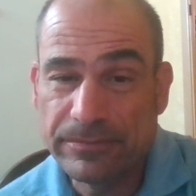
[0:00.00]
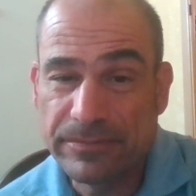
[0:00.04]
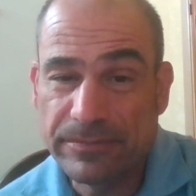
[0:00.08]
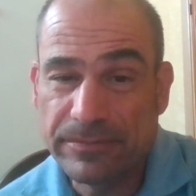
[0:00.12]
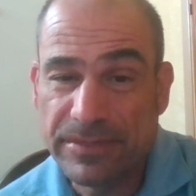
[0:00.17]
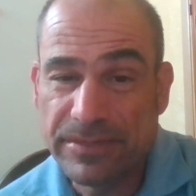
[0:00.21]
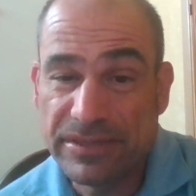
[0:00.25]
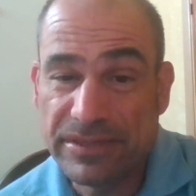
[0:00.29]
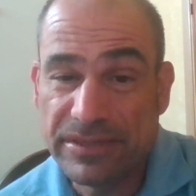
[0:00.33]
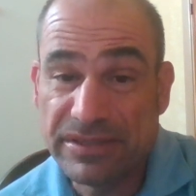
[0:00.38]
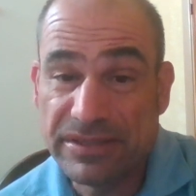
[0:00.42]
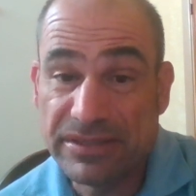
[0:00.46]

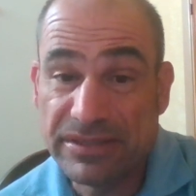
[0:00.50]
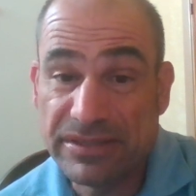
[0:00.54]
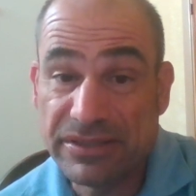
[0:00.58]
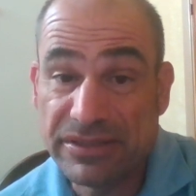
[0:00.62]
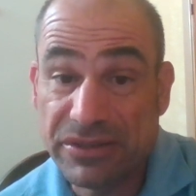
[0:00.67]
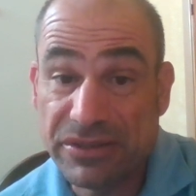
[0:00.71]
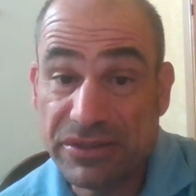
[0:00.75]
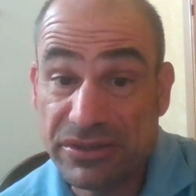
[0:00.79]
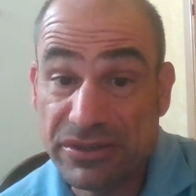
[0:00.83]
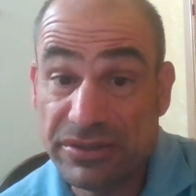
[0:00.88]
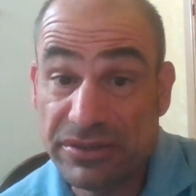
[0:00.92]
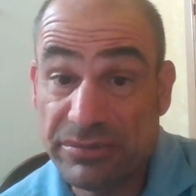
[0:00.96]
it's
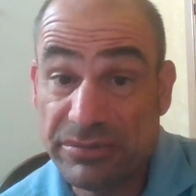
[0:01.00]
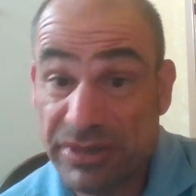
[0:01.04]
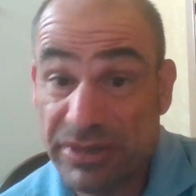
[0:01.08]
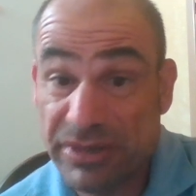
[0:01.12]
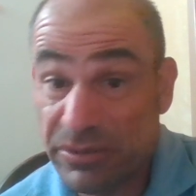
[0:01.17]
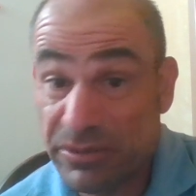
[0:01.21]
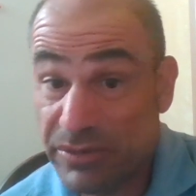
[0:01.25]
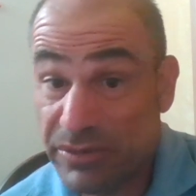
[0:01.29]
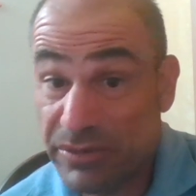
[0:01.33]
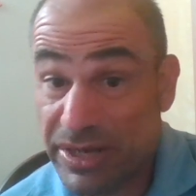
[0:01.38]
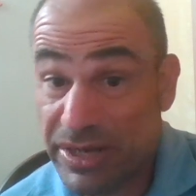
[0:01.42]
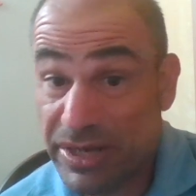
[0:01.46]
good to be
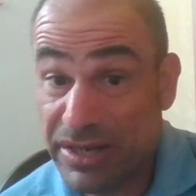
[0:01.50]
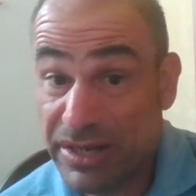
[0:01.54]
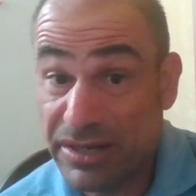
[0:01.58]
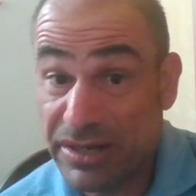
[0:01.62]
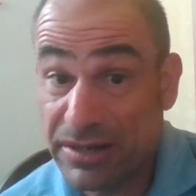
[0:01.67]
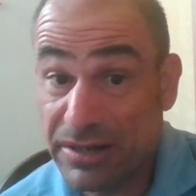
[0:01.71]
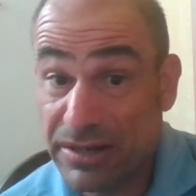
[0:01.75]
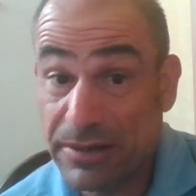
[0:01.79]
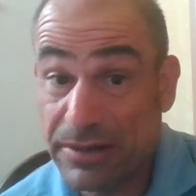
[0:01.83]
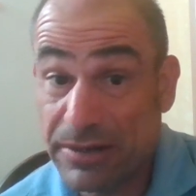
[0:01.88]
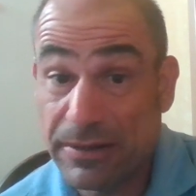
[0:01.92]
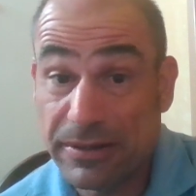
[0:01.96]

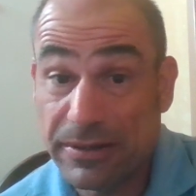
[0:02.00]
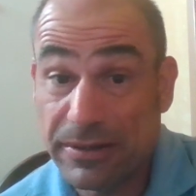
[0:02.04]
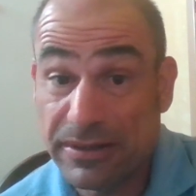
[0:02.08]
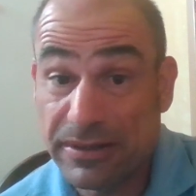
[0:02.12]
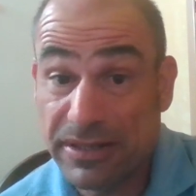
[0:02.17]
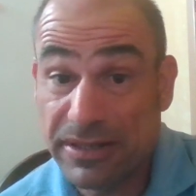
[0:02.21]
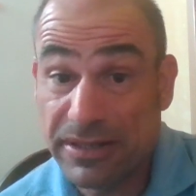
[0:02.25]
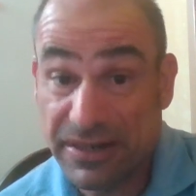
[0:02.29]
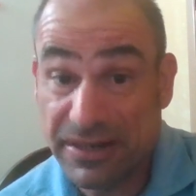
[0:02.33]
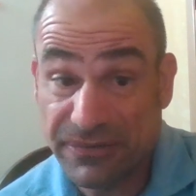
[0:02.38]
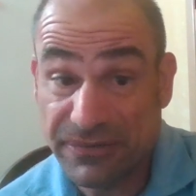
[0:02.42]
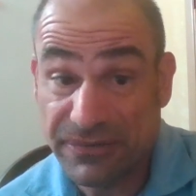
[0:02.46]
aware,
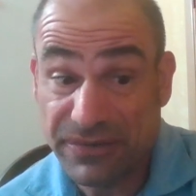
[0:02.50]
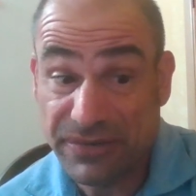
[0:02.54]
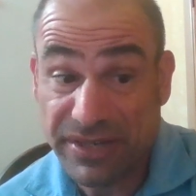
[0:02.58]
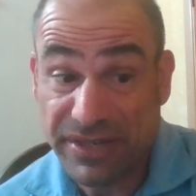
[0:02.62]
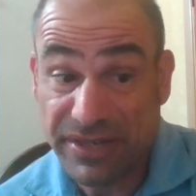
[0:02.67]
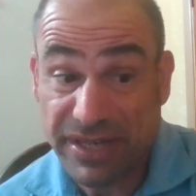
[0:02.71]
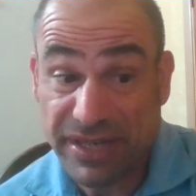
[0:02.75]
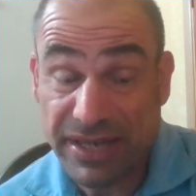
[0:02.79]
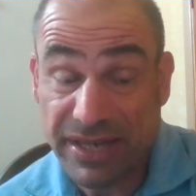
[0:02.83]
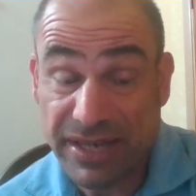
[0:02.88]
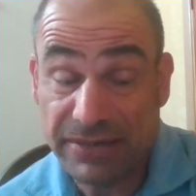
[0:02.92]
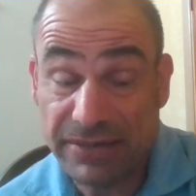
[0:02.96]
not
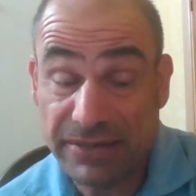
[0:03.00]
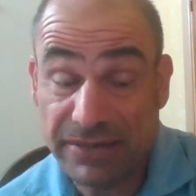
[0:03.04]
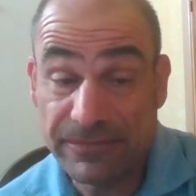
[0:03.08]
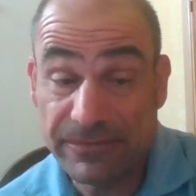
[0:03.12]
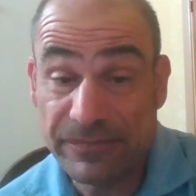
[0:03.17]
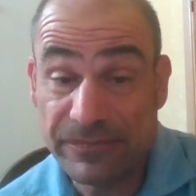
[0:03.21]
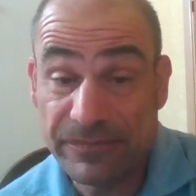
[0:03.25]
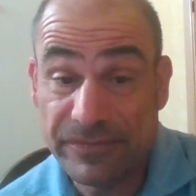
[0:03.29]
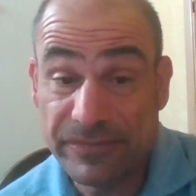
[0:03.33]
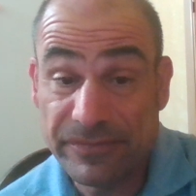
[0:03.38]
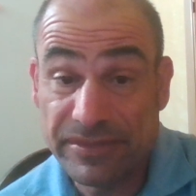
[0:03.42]
freak out.